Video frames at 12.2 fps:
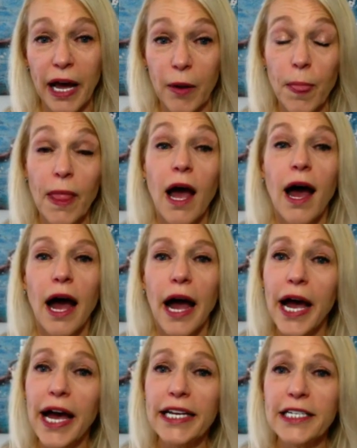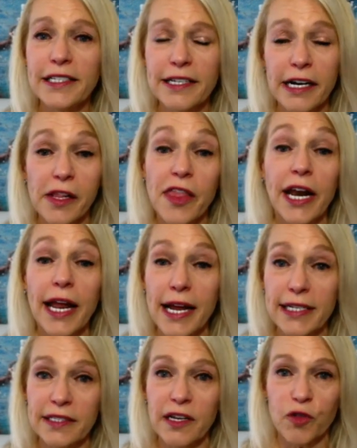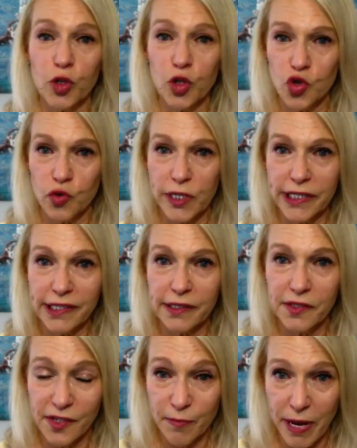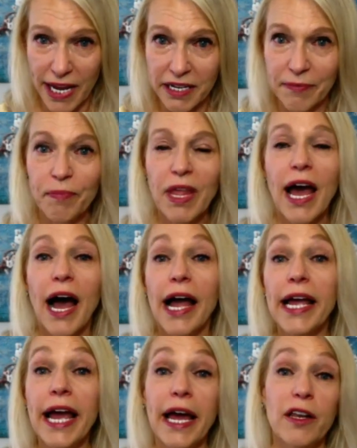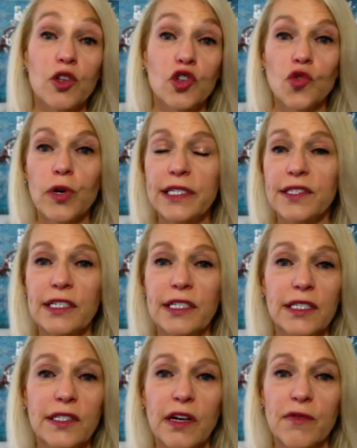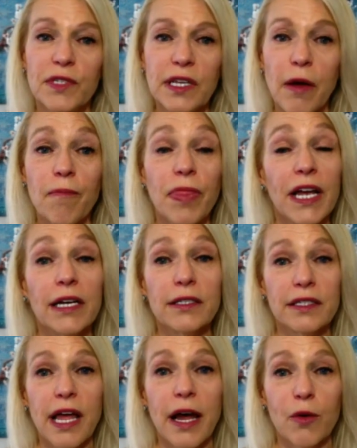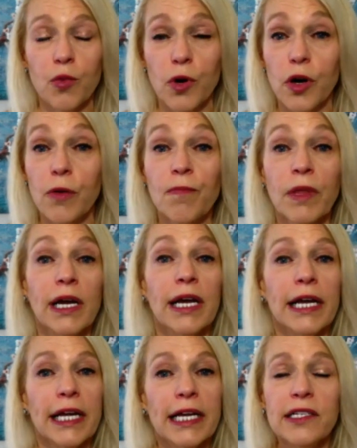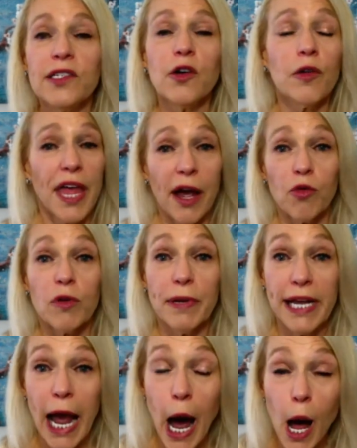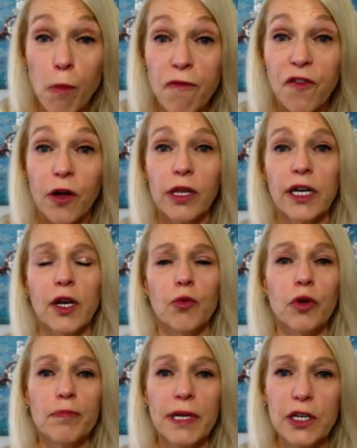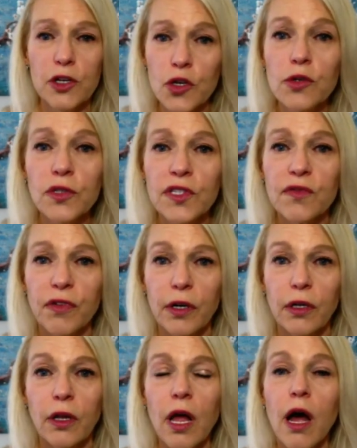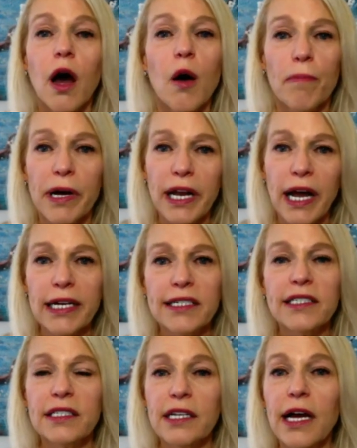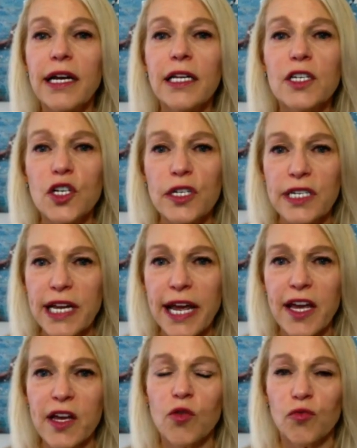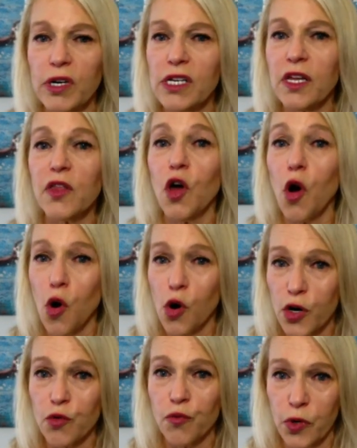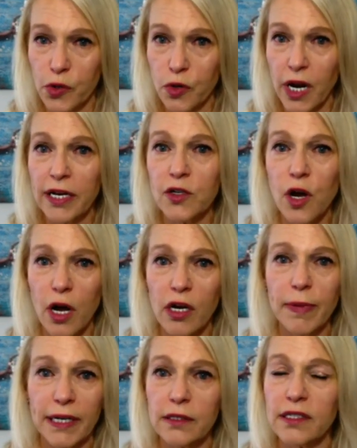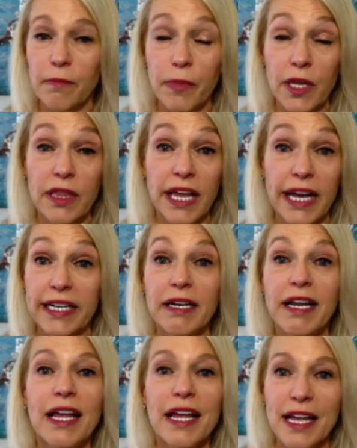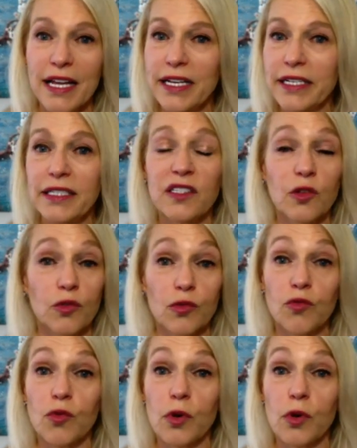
about, I decided that I had several choices to make. I had choices of some things that were easier and that would be helpful and it would be useful. But I decided to take really the harder route and talk about something that is